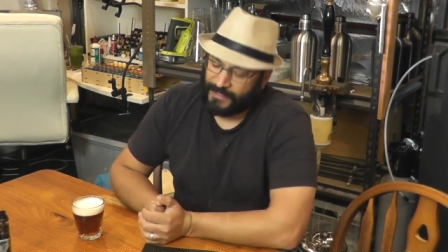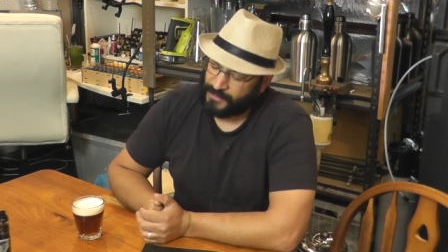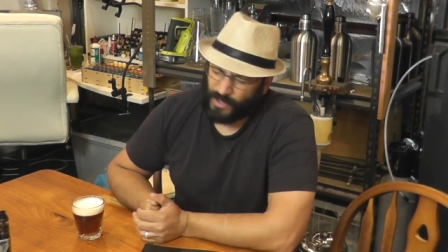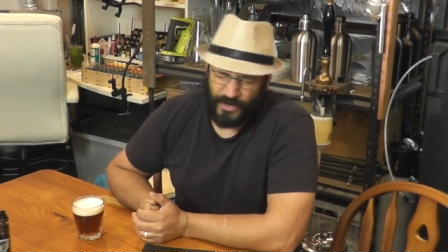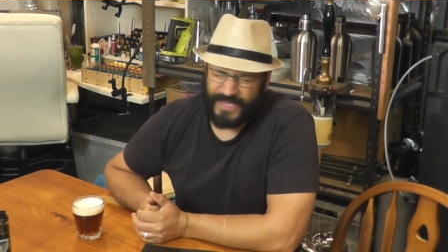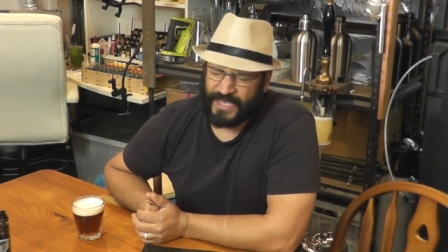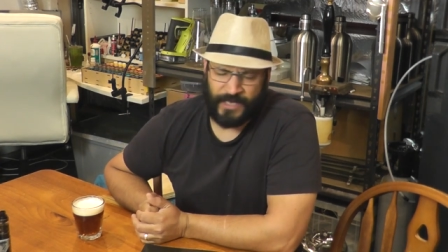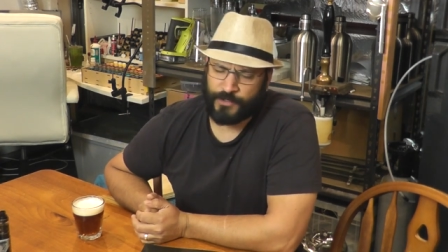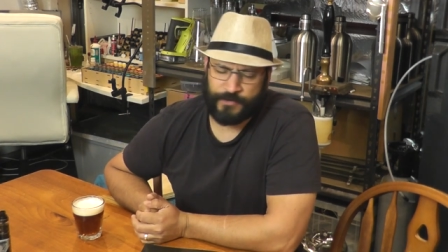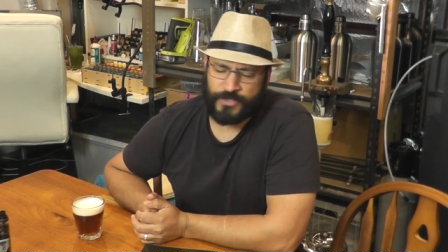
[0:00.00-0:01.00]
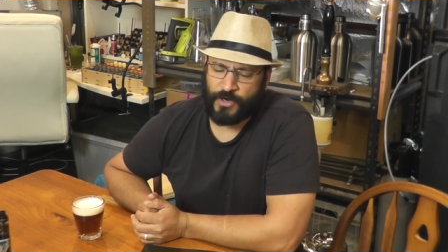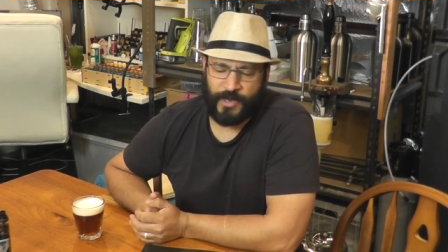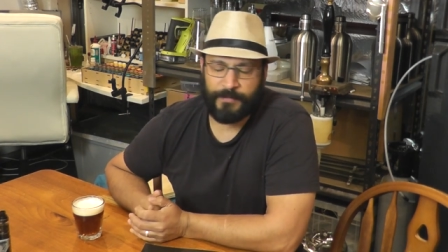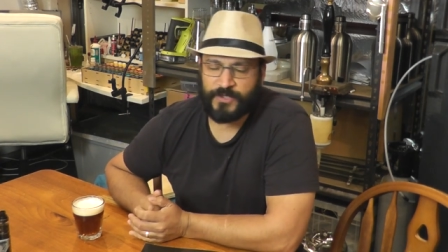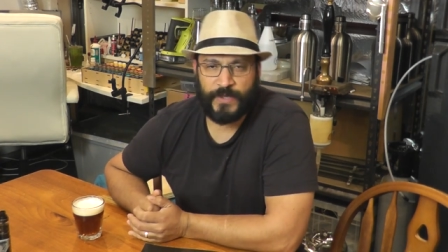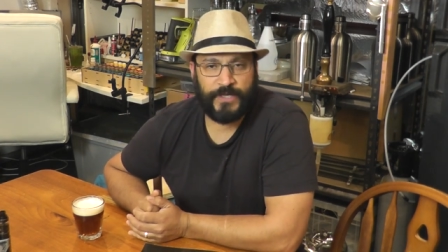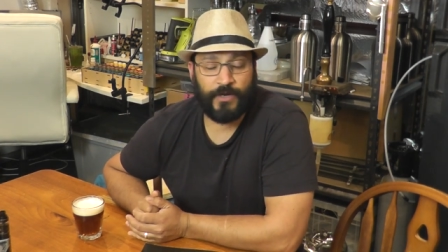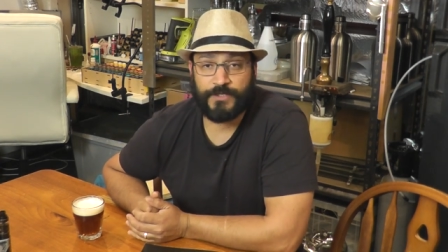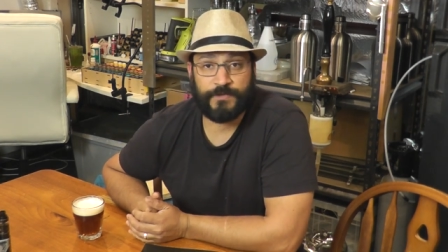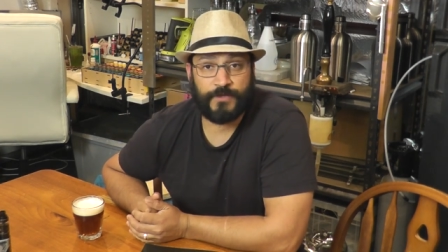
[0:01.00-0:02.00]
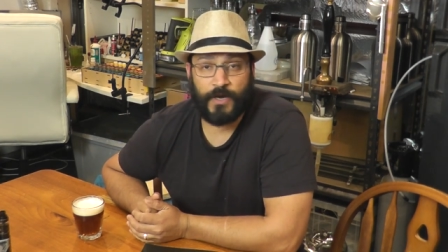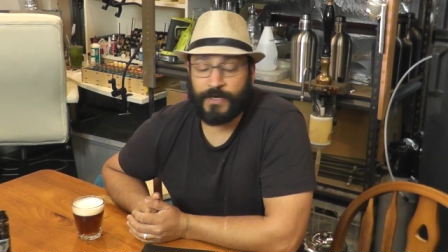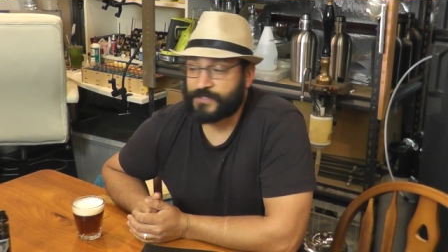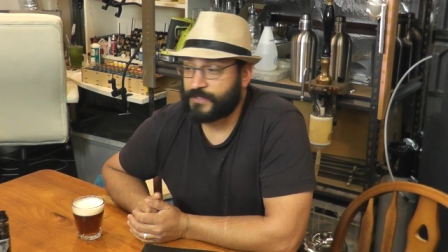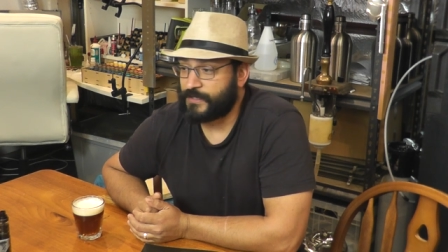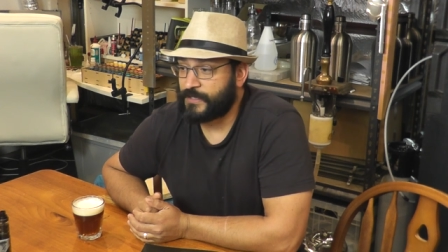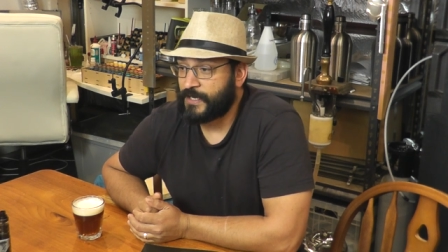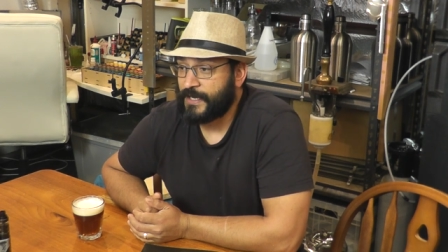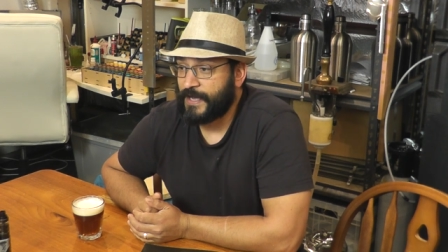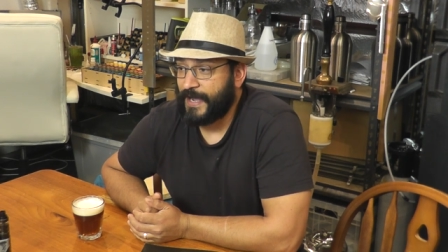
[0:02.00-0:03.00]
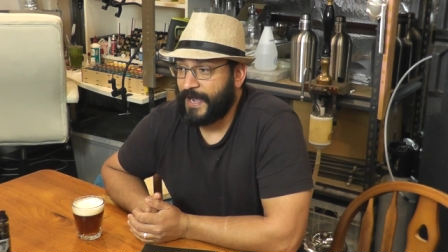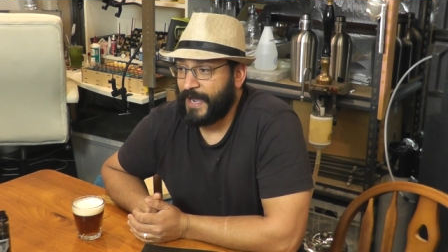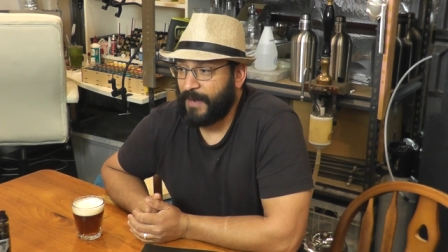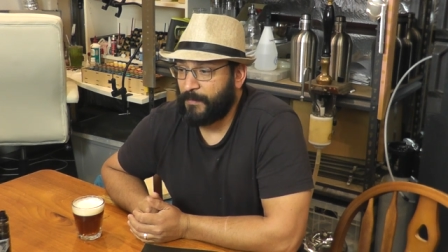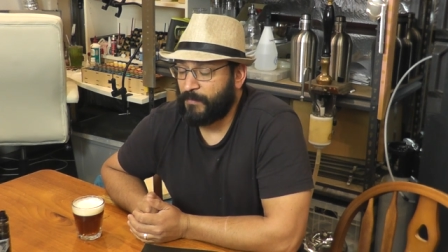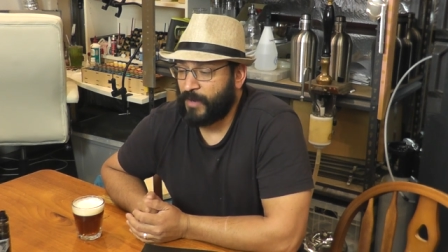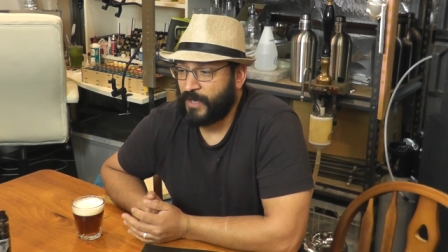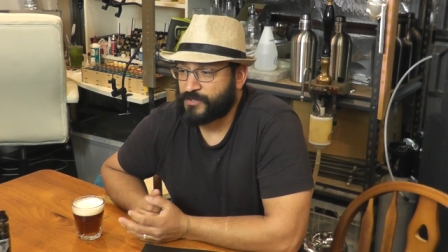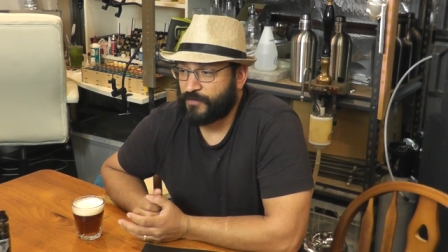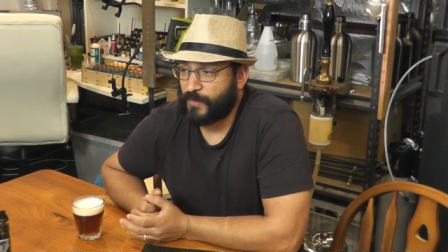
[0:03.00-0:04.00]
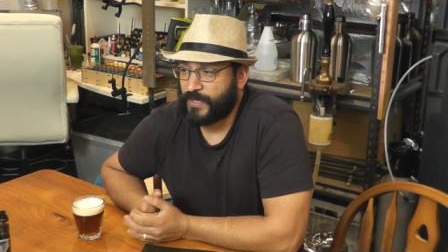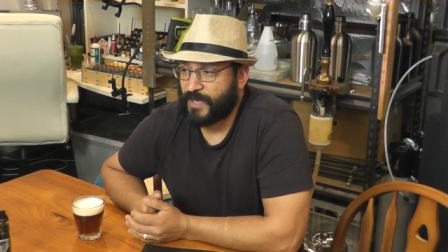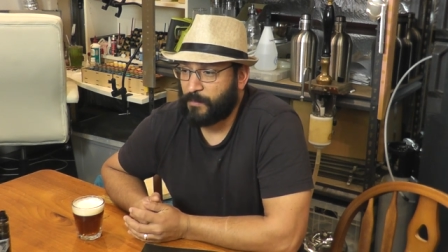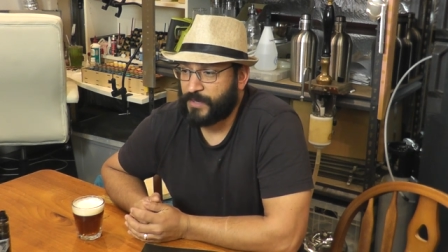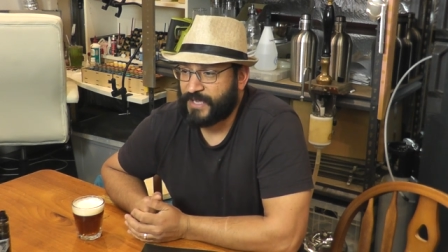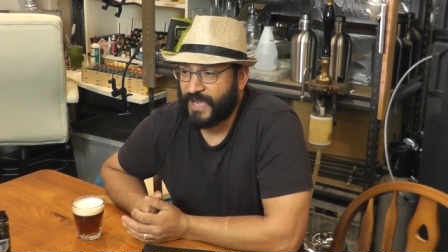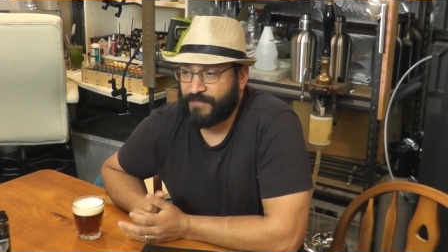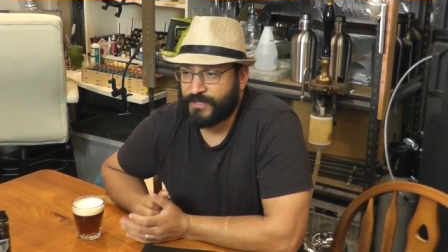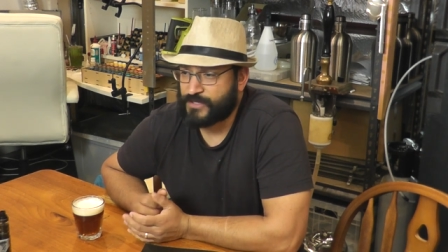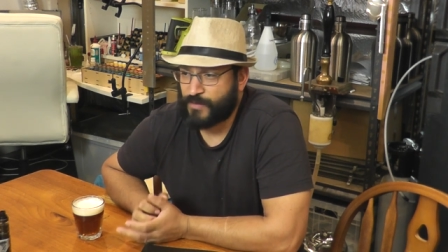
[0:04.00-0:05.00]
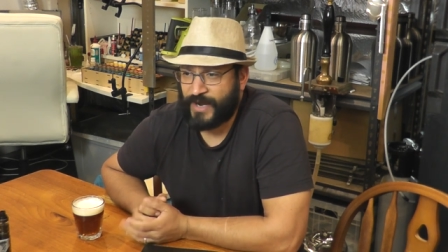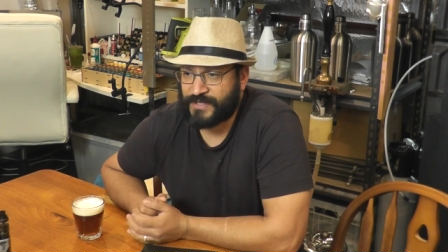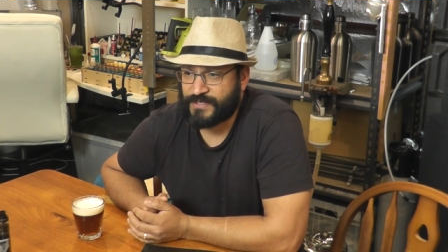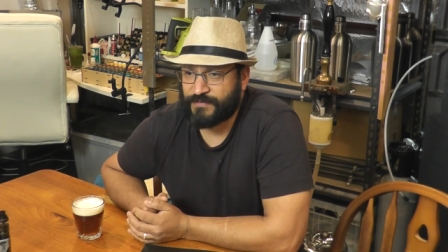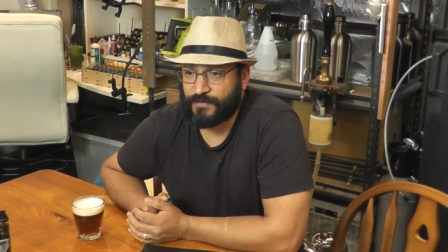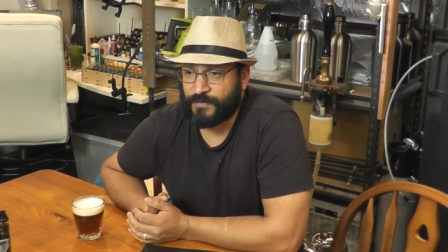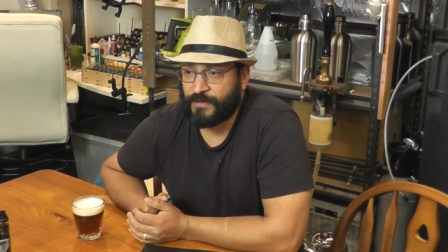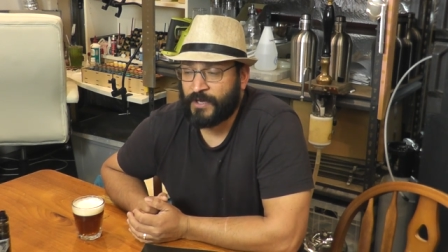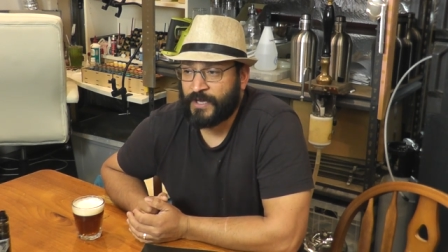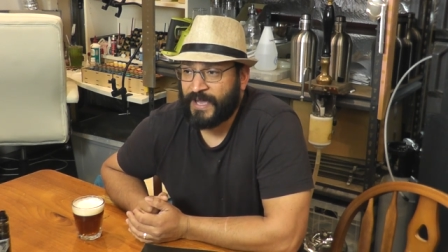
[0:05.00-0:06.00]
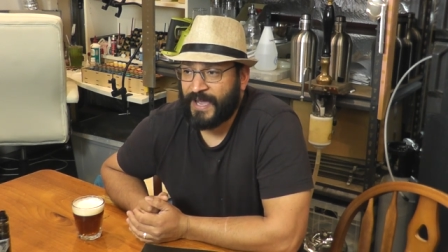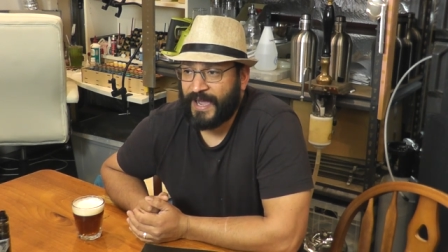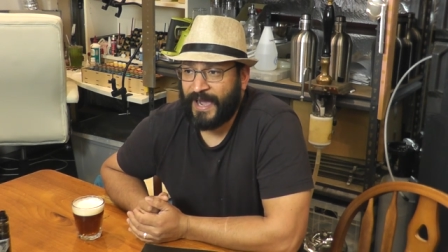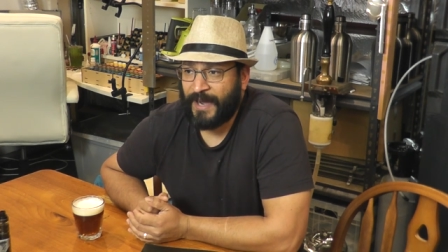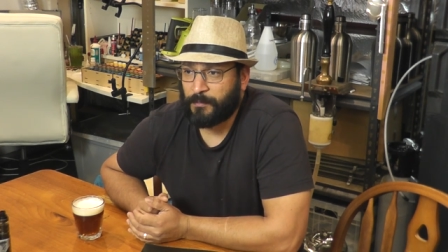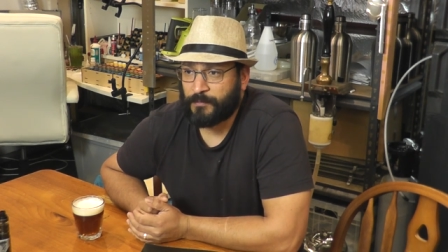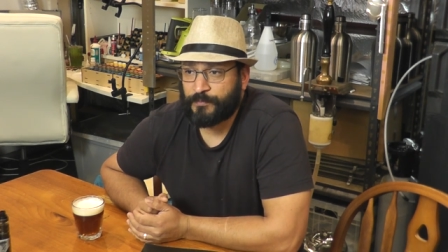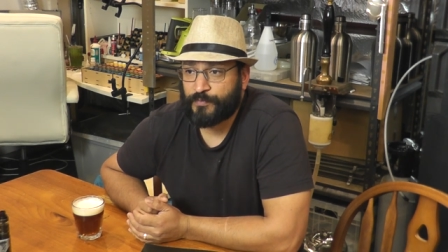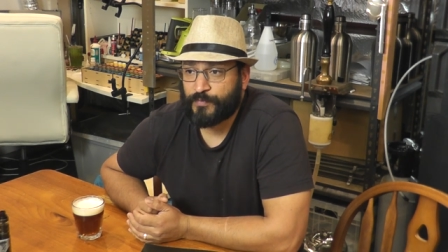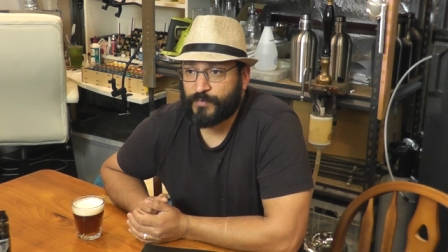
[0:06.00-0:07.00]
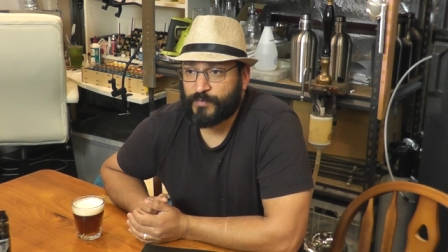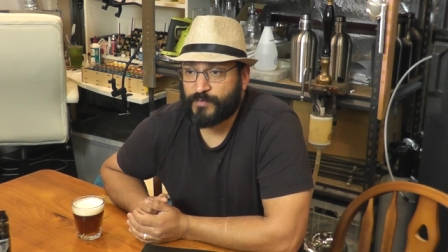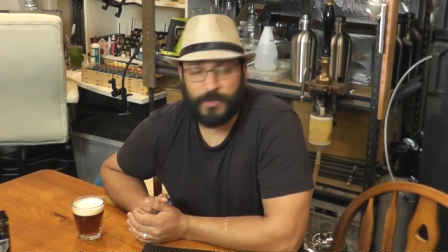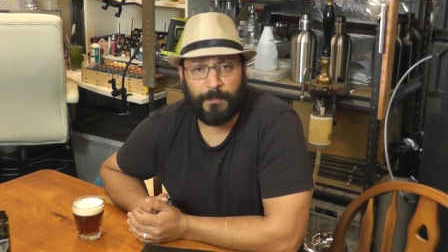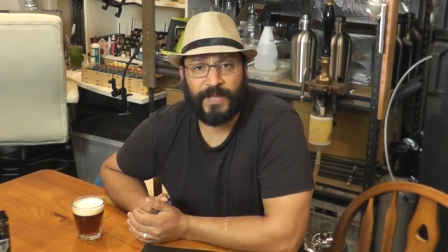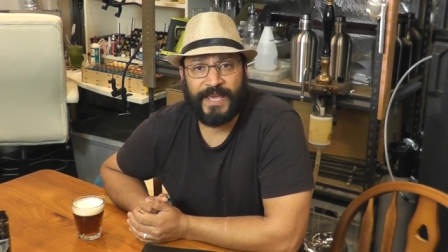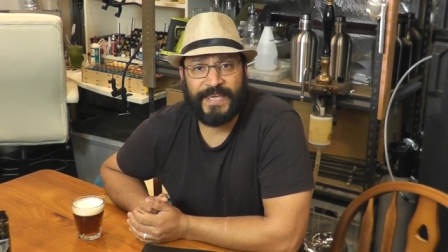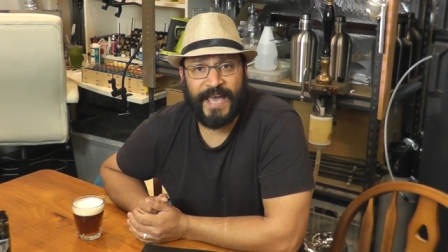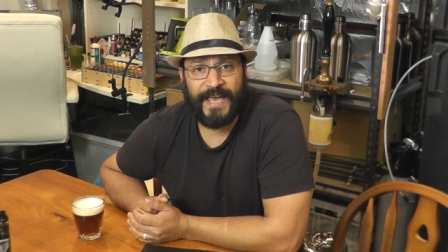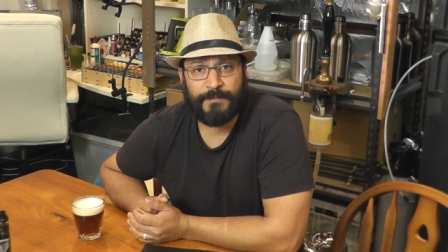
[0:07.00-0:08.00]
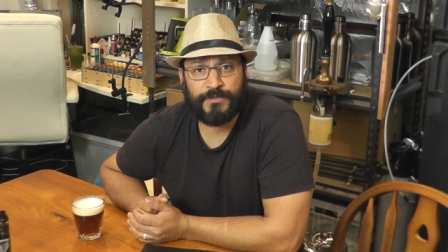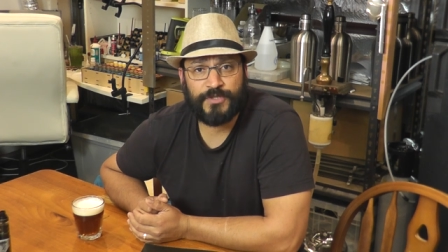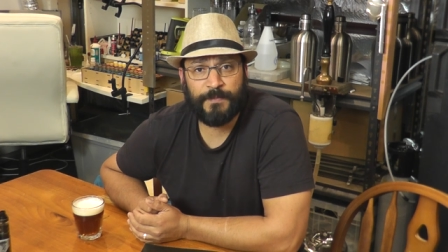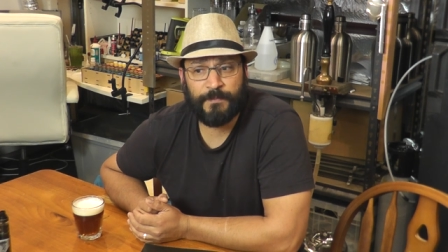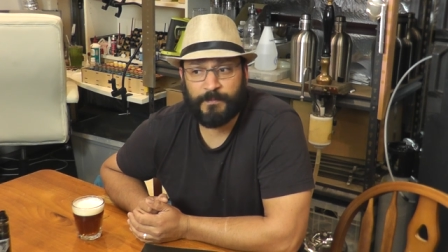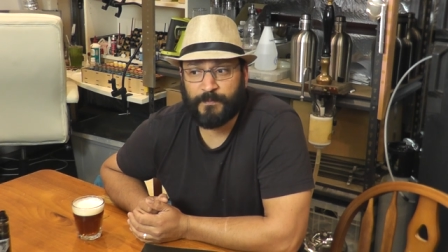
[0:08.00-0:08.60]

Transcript: You know, I don't get a lot of time between Knights of Dice and um, my software company, KB Interactive, and um, to play games,